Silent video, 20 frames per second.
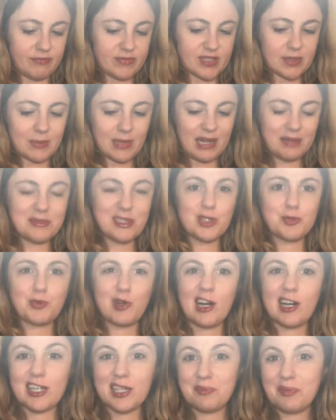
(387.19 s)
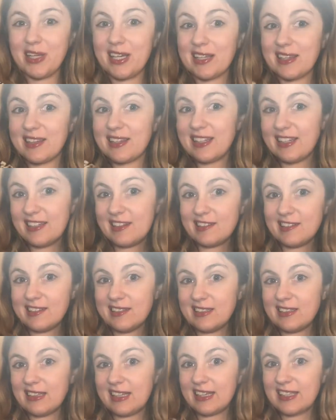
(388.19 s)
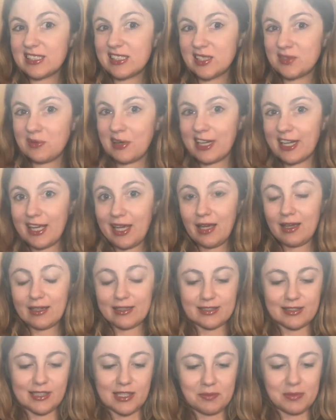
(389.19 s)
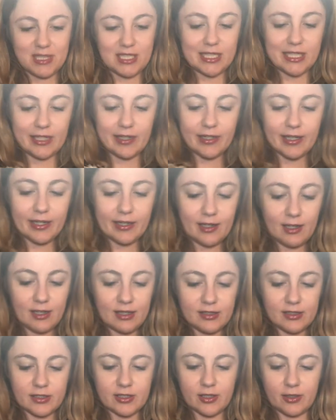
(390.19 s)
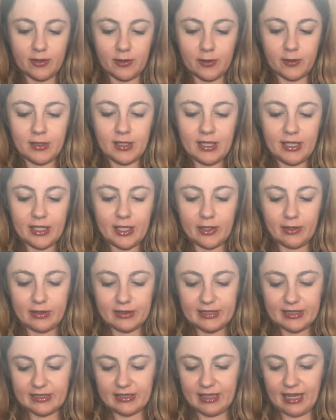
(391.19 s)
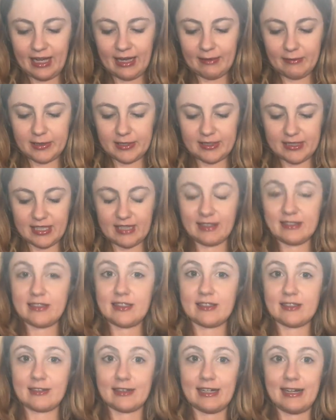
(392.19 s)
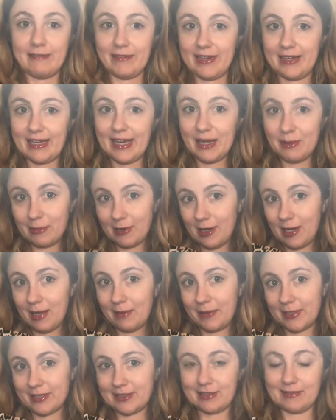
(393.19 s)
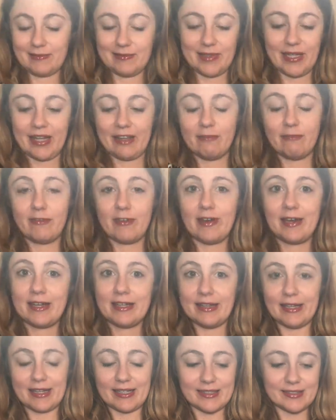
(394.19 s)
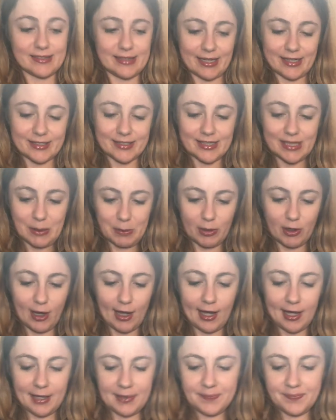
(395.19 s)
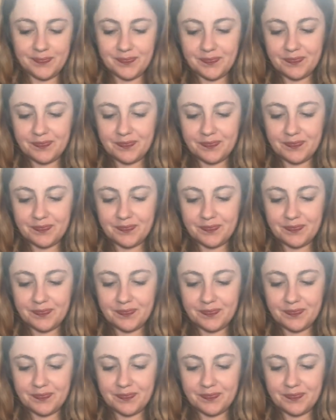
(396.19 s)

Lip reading: Sometimes this bra can be a little like sweaty because of the material. So, you know, I wouldn't say this is a good everyday bra, but it's a really fun, like sexy bra.